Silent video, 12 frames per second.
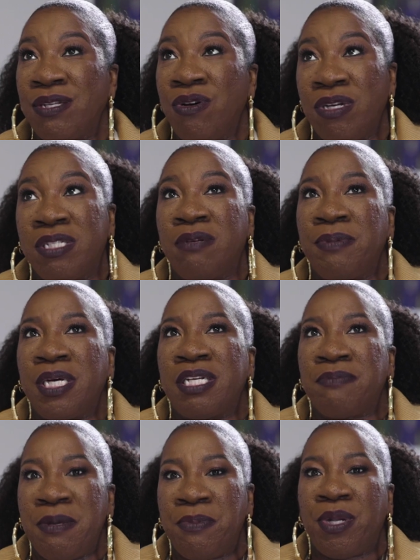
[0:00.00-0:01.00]
also
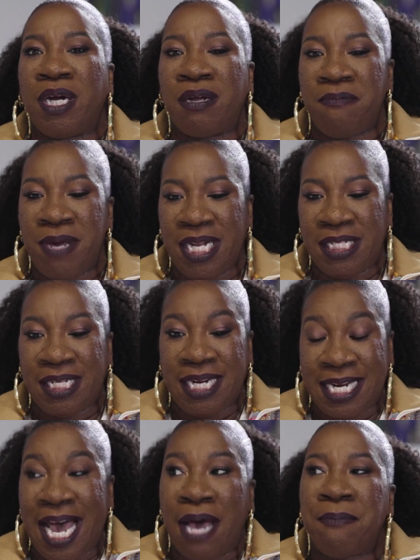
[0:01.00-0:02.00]
because people are committed to
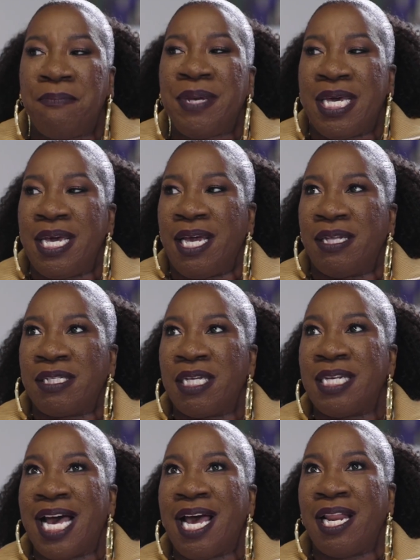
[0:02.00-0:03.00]
not
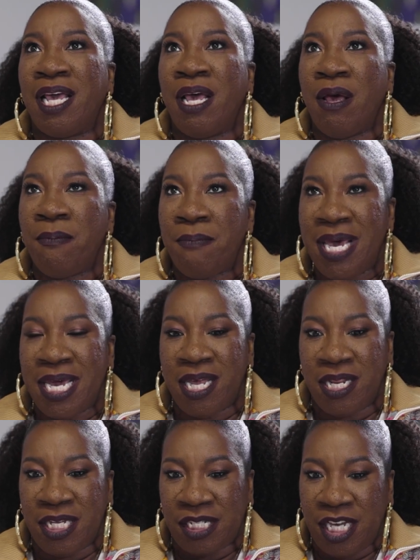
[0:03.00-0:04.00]

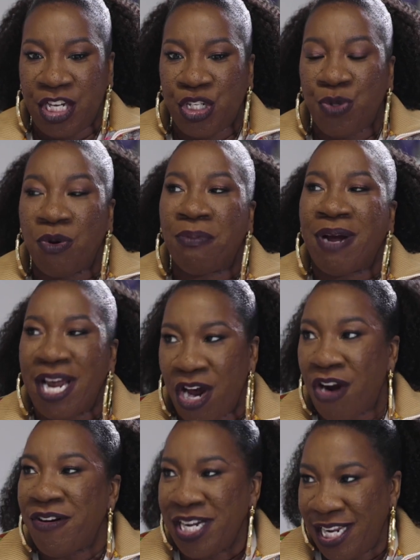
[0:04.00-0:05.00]
making this issue a
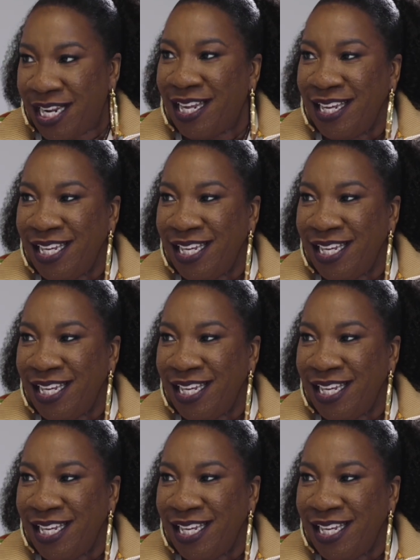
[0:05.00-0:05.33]
priority.